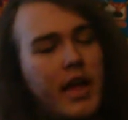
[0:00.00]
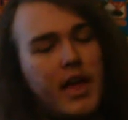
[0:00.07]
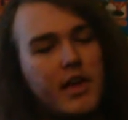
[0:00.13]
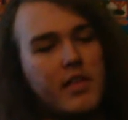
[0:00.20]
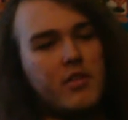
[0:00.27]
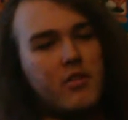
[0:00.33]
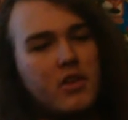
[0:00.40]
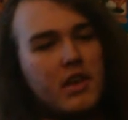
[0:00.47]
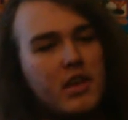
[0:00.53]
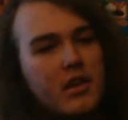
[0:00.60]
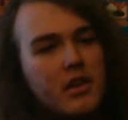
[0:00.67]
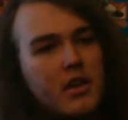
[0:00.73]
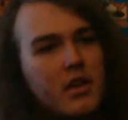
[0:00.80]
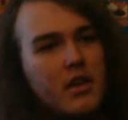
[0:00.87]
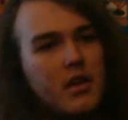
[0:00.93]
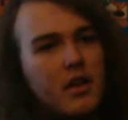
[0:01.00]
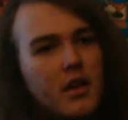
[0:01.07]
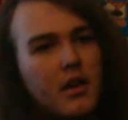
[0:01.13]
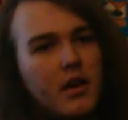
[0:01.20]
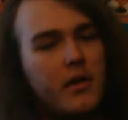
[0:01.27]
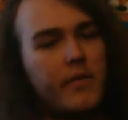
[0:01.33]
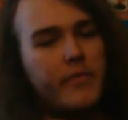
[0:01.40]
handling
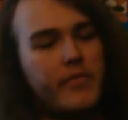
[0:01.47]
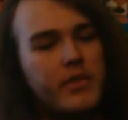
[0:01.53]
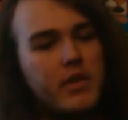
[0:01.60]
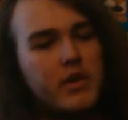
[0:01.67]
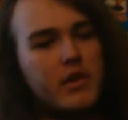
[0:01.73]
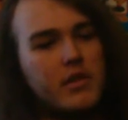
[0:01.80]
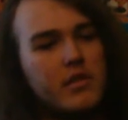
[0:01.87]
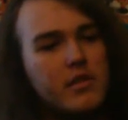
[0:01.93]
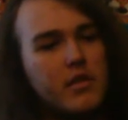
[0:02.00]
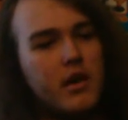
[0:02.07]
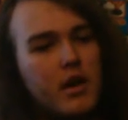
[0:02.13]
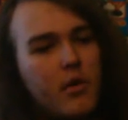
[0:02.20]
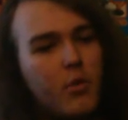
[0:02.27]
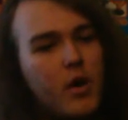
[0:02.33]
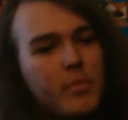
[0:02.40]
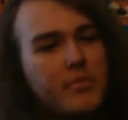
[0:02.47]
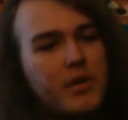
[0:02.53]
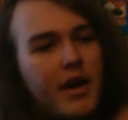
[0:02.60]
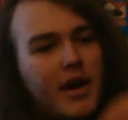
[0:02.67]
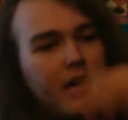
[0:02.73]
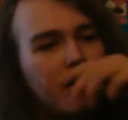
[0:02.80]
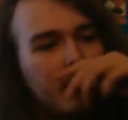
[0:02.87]
his
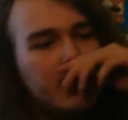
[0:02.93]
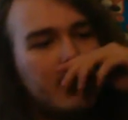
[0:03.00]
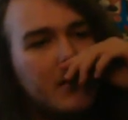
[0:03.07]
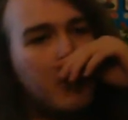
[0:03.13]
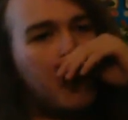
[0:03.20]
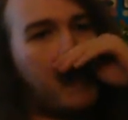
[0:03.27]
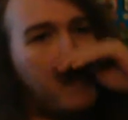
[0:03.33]
reptiles.